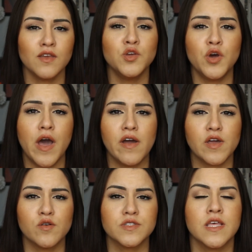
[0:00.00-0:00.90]
you know how it
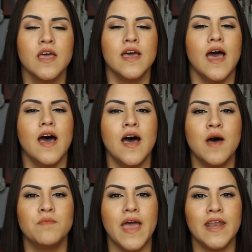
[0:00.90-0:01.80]
goes.
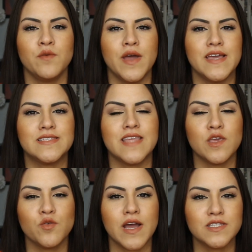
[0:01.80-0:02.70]
Um, anyways,
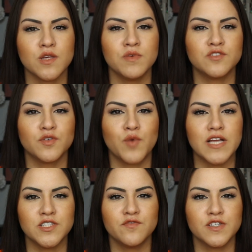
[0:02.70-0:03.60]
thank you guys so much for
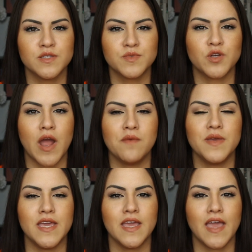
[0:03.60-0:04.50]
watching, for
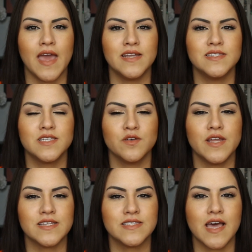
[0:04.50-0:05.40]
subscribing, and until
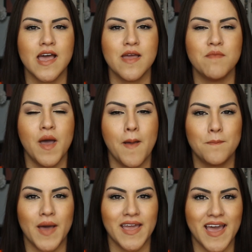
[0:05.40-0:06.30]
next
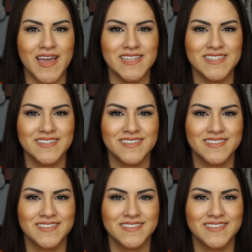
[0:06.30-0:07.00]
time, bye guys.